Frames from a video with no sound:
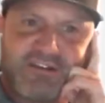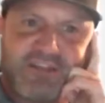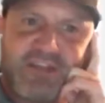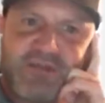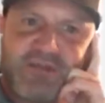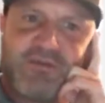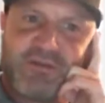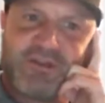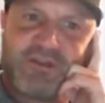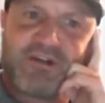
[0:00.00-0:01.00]
I think you're
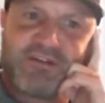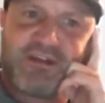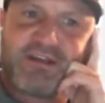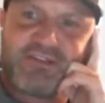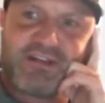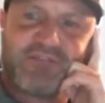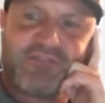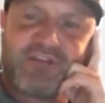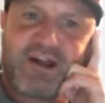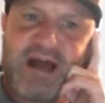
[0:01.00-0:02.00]
like you said, you'll
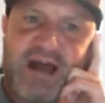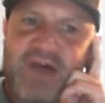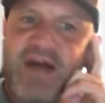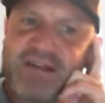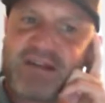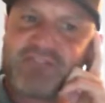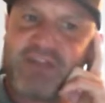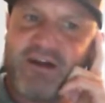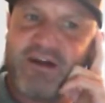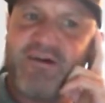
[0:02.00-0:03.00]
figure out how not to
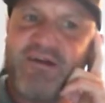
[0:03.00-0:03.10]
fail.